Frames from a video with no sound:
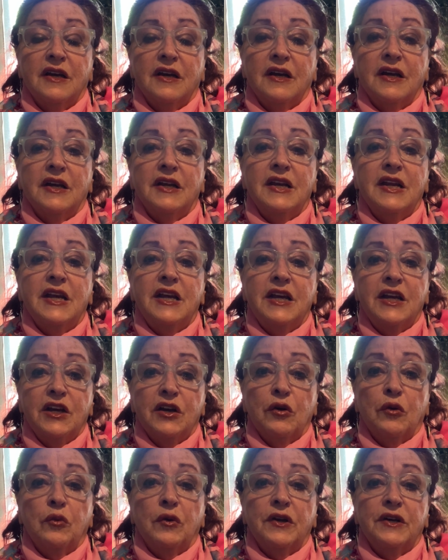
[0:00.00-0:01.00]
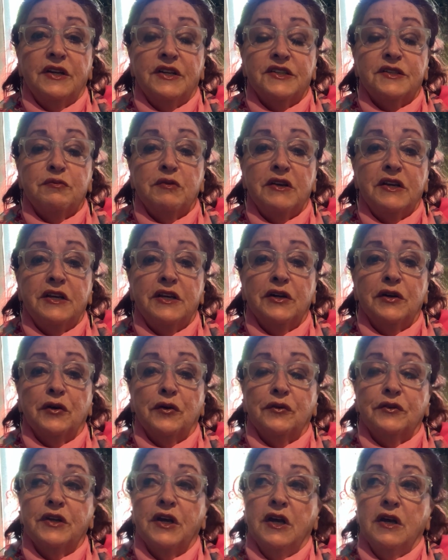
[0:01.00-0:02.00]
and heal what needs to be
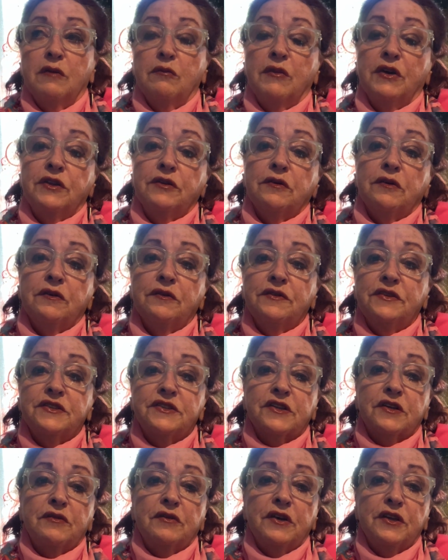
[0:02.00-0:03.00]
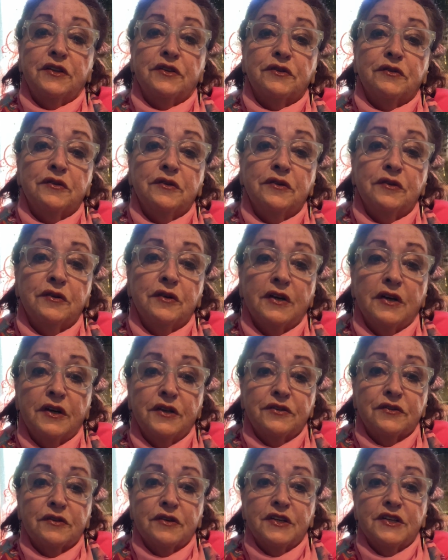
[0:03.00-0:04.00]
healed. Mother Earth is going through a
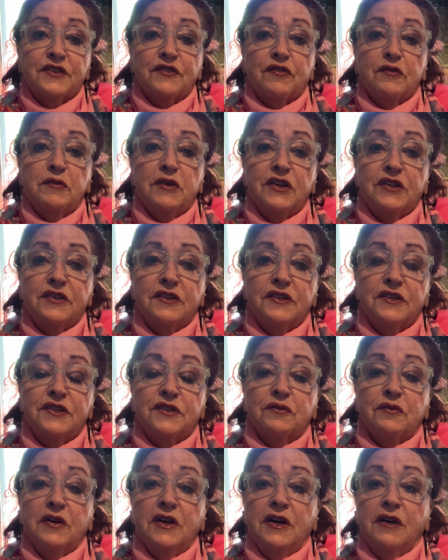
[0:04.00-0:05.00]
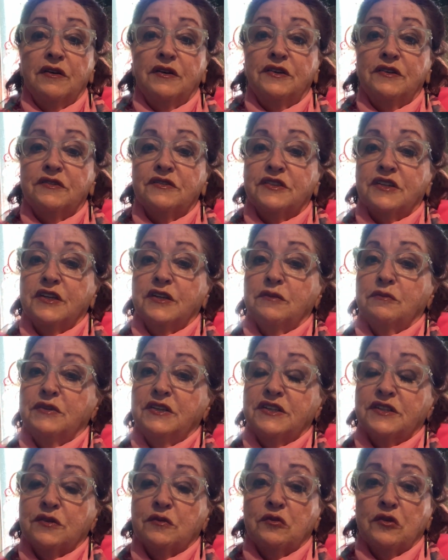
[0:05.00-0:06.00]
transformation as well, and there's going to be
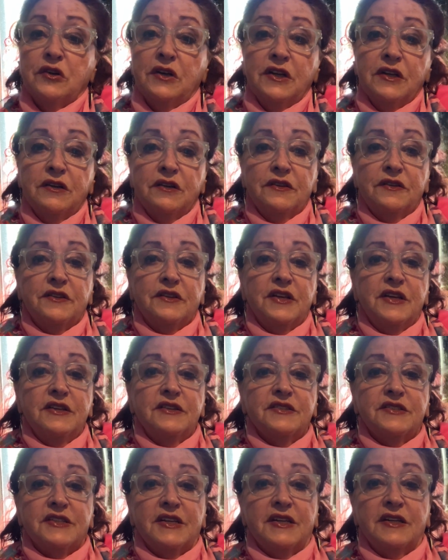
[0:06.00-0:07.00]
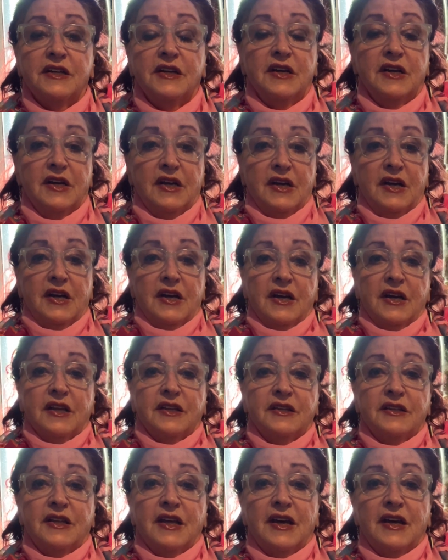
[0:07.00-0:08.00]
some really good things that
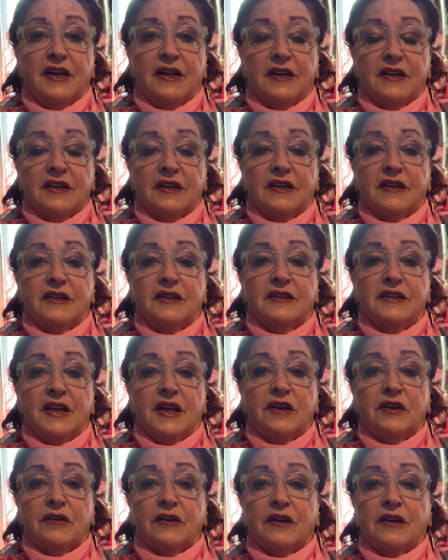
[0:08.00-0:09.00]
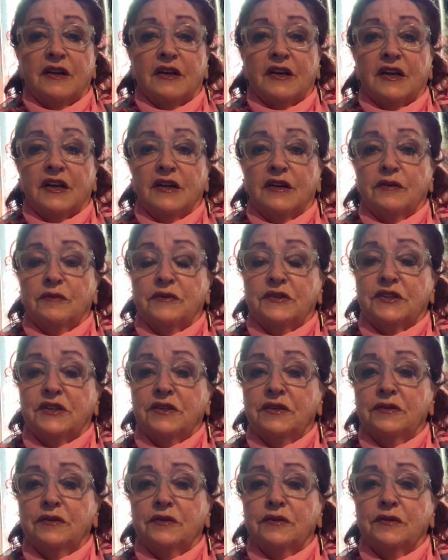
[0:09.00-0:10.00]
are going to come
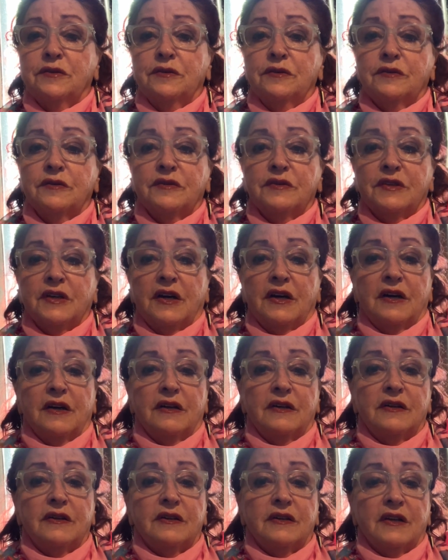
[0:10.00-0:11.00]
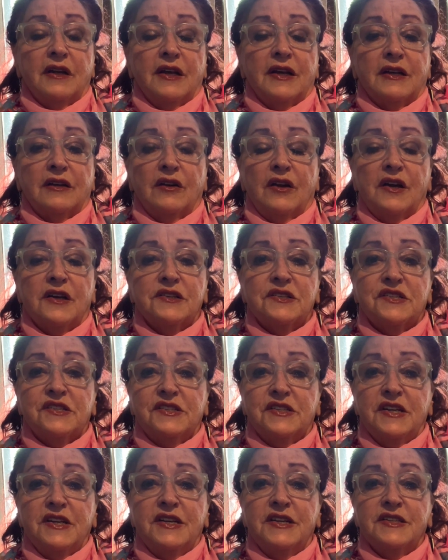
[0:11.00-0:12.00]
too, like lost
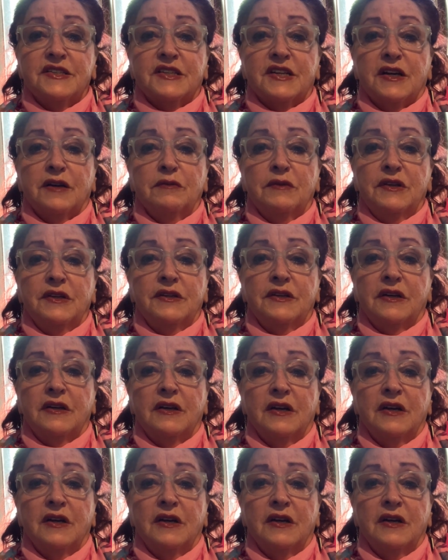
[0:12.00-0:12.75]
cities coming